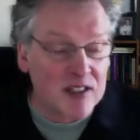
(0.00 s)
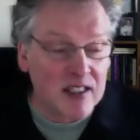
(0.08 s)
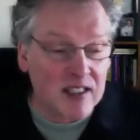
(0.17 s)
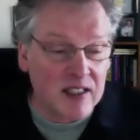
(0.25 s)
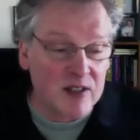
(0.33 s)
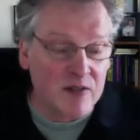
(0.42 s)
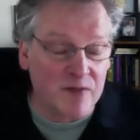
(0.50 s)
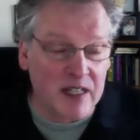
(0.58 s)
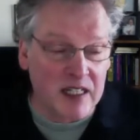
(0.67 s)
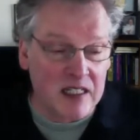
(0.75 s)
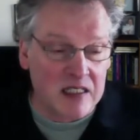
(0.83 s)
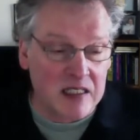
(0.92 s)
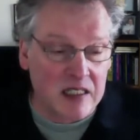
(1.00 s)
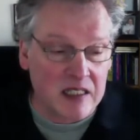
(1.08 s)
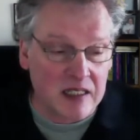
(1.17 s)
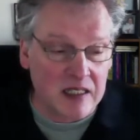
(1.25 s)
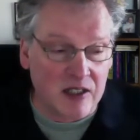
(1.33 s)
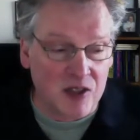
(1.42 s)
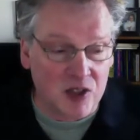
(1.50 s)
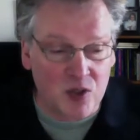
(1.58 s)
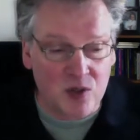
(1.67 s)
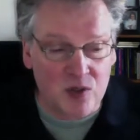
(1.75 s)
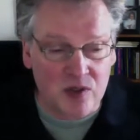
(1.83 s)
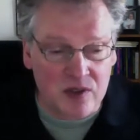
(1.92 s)
it's funny, they're
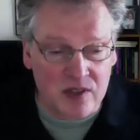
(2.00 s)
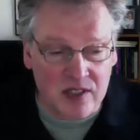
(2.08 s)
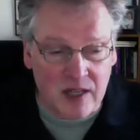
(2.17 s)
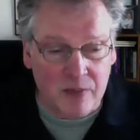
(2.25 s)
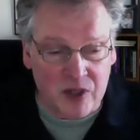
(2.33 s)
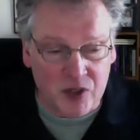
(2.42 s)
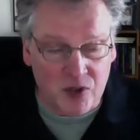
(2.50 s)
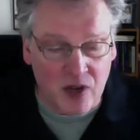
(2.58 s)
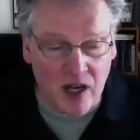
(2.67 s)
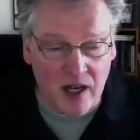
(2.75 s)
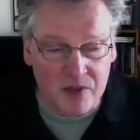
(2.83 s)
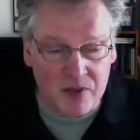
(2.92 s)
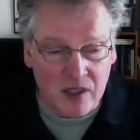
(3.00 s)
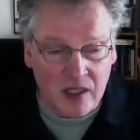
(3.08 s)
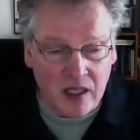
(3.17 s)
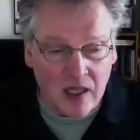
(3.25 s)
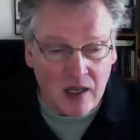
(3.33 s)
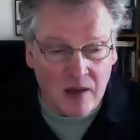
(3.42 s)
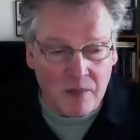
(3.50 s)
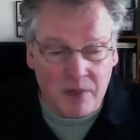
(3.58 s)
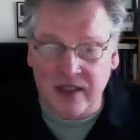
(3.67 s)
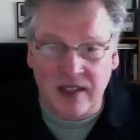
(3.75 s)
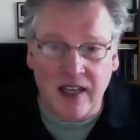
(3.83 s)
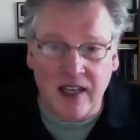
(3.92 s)
two separate tribes,
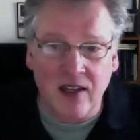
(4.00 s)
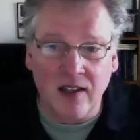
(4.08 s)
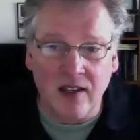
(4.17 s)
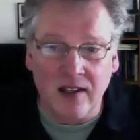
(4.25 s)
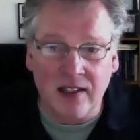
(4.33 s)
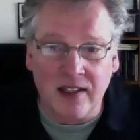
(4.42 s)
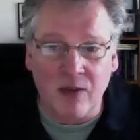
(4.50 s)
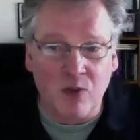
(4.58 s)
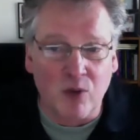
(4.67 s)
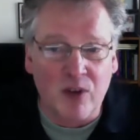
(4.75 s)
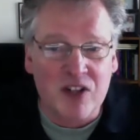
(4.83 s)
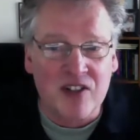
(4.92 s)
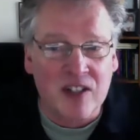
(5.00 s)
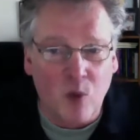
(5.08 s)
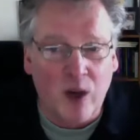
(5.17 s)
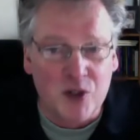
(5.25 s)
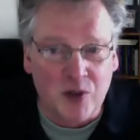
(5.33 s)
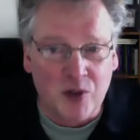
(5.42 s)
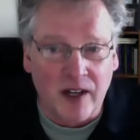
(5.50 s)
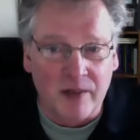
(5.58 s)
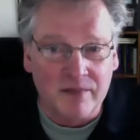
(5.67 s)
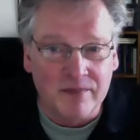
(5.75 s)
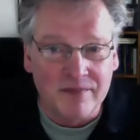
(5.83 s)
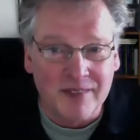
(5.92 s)
but they were originally one tribe.
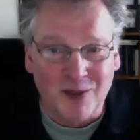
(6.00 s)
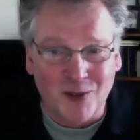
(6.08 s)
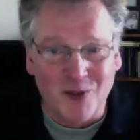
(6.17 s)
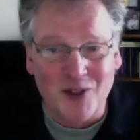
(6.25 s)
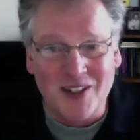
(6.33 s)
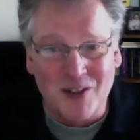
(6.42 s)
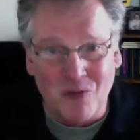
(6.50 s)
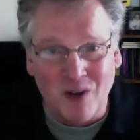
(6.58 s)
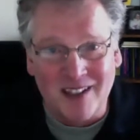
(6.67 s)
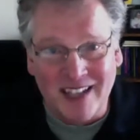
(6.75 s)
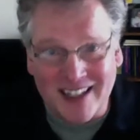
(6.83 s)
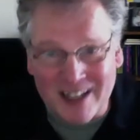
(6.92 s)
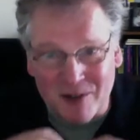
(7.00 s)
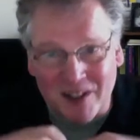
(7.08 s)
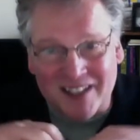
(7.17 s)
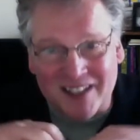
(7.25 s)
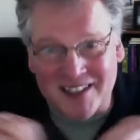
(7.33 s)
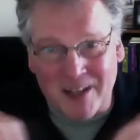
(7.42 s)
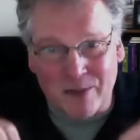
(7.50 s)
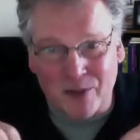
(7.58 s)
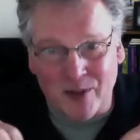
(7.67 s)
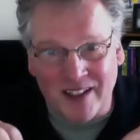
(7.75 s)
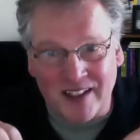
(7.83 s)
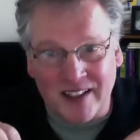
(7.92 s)
They were originally one, and they were like
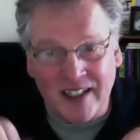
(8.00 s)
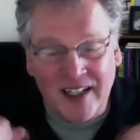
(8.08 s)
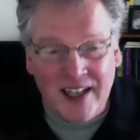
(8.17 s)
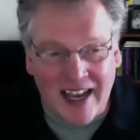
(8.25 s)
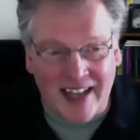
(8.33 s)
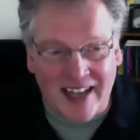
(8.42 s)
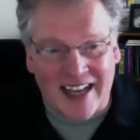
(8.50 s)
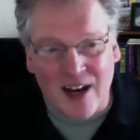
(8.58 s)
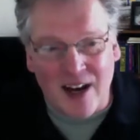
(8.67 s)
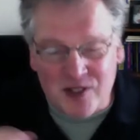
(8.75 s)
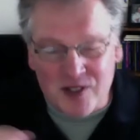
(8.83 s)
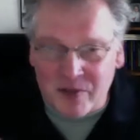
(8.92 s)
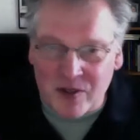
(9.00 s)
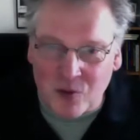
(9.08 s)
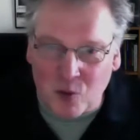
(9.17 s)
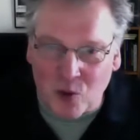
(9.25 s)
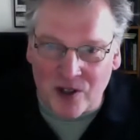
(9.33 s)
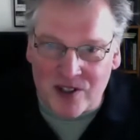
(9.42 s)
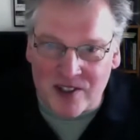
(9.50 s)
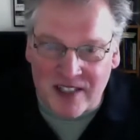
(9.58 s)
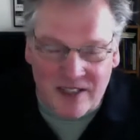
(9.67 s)
separated. And now some of the words